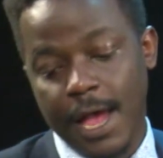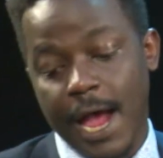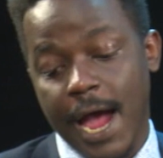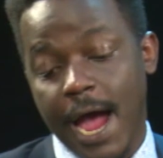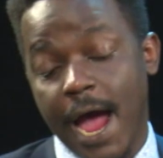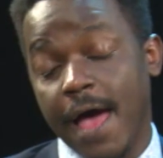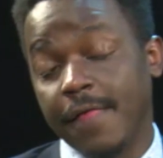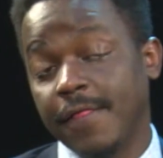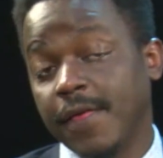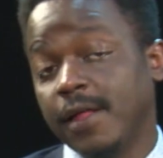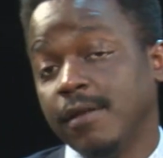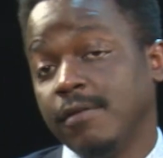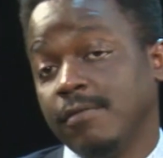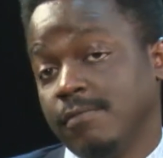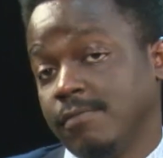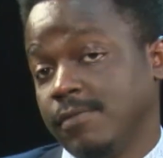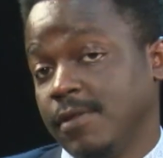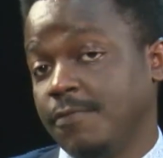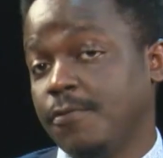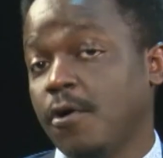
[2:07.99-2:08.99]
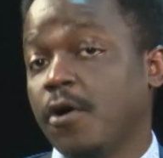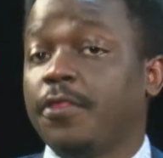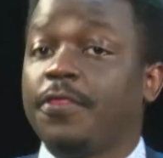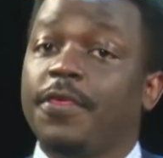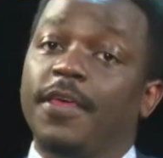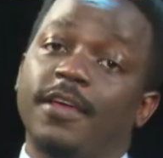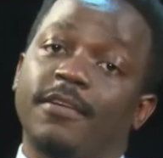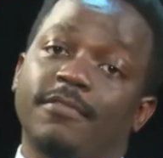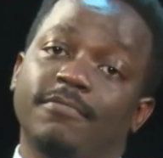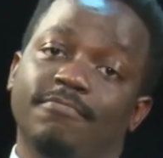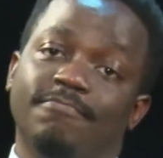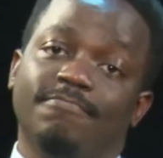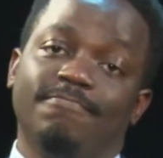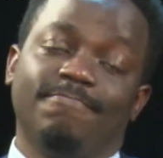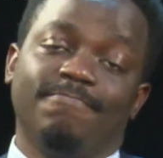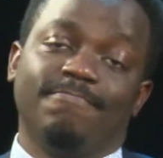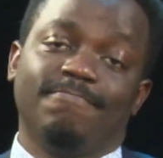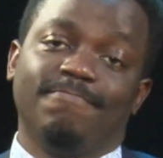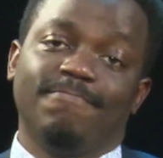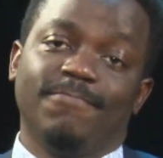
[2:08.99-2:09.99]
And then the fourth thing,
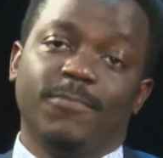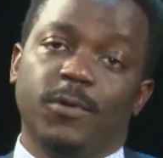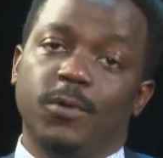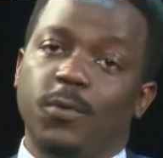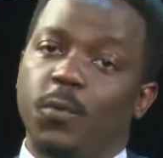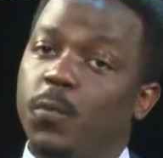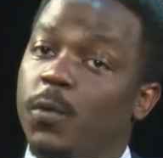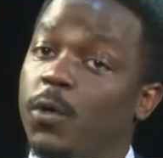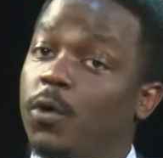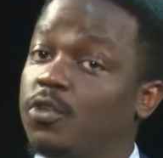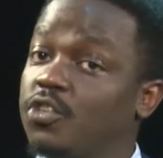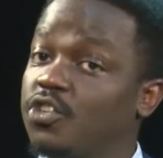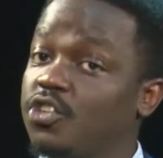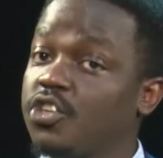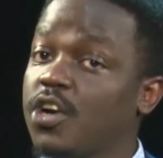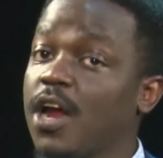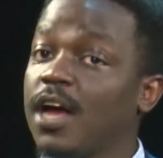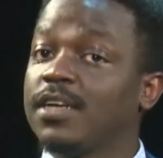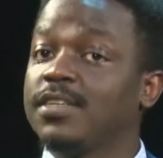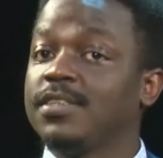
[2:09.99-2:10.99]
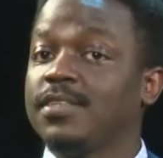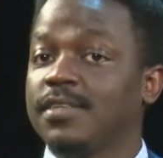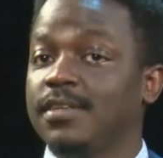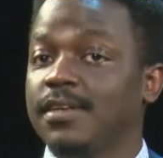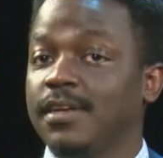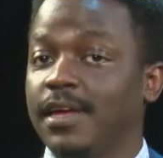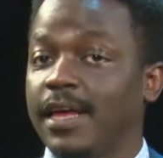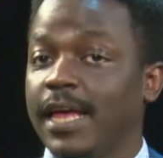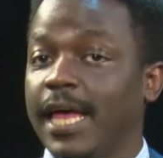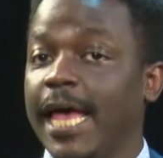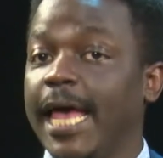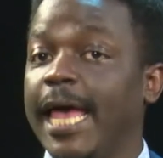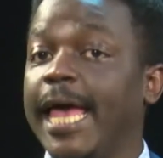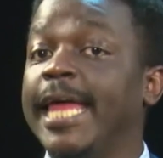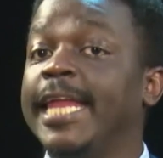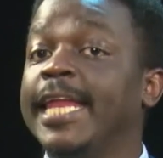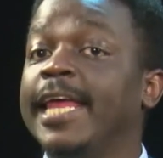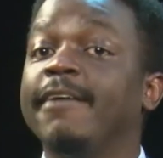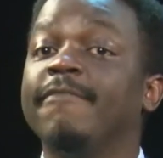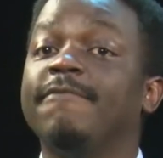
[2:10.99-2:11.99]
we construct
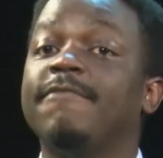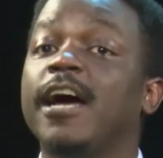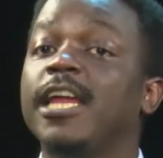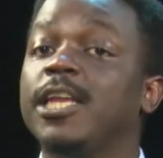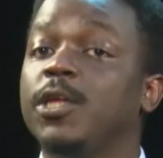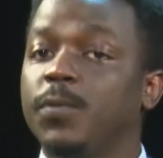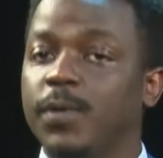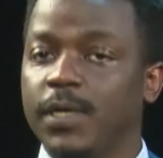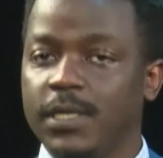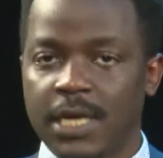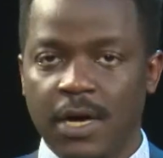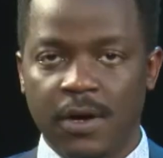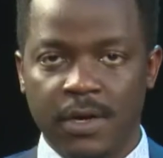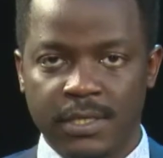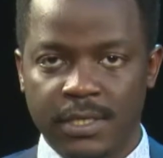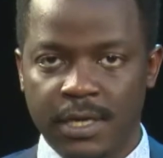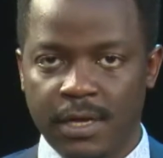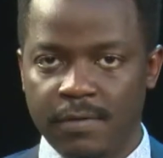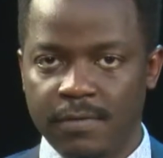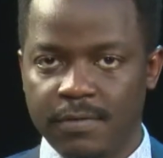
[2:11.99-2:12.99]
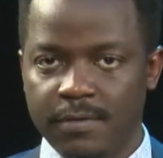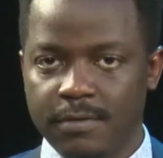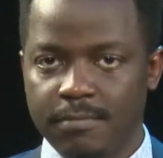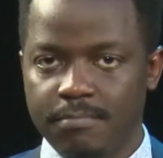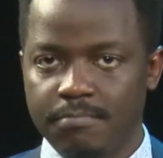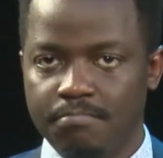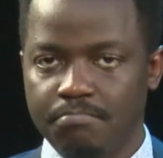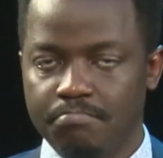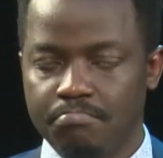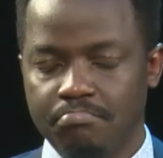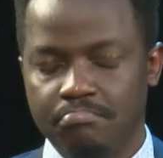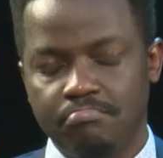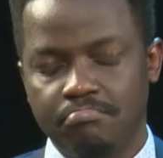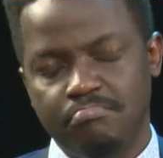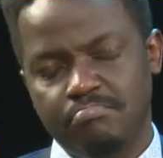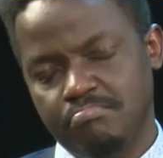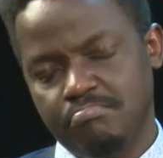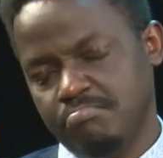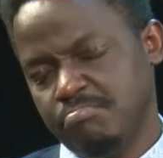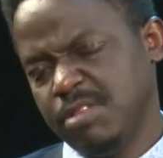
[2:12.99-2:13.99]
and evaluate ourselves.
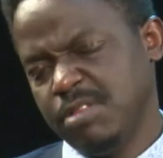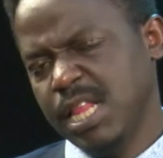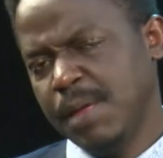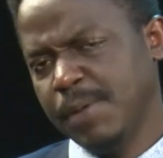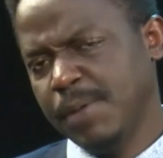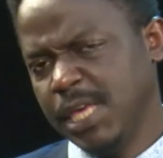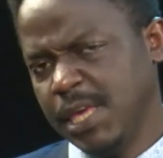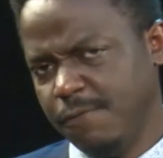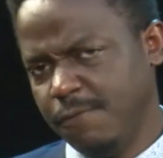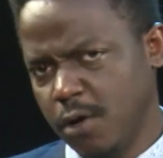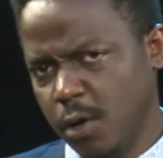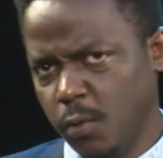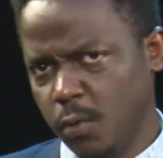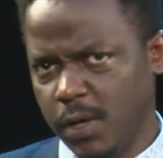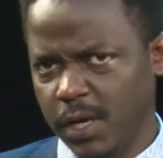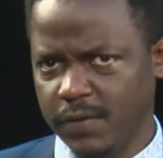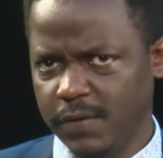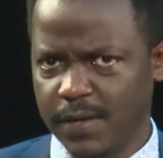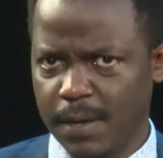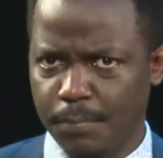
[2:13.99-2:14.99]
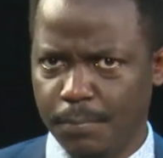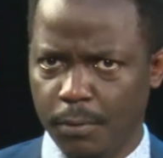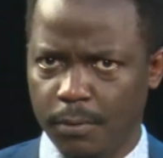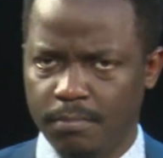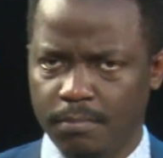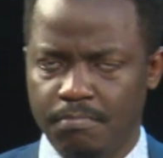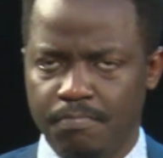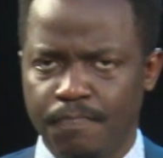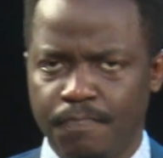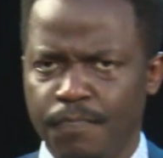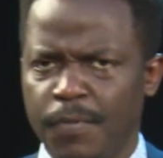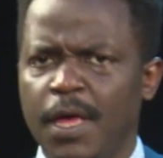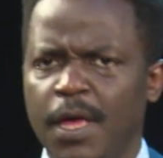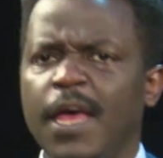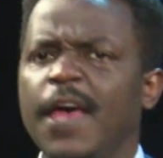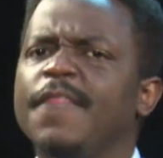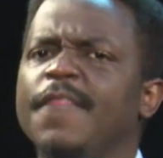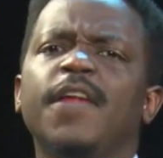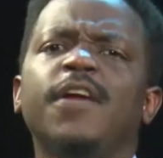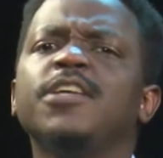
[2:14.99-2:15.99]
Let me give you a good example.
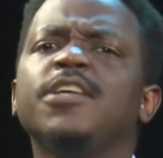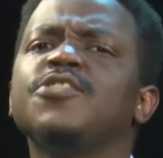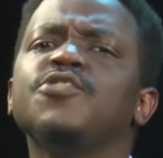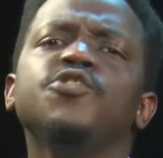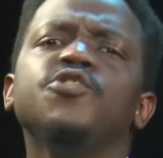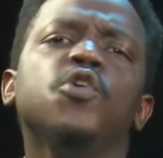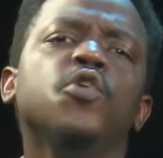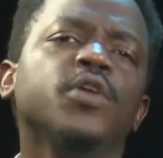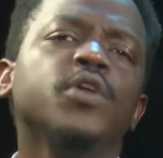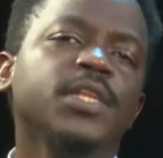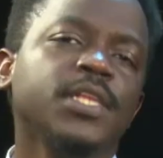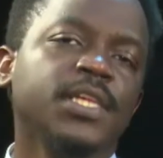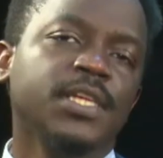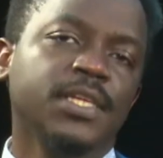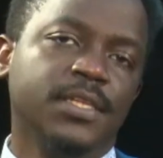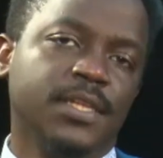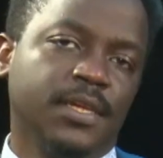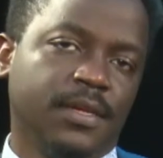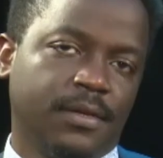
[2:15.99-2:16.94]
There is no need